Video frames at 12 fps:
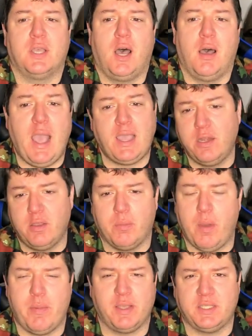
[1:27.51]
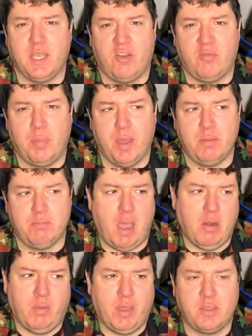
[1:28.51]
Uh, I can do it by myself, but I
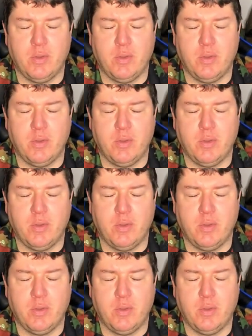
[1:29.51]
don't like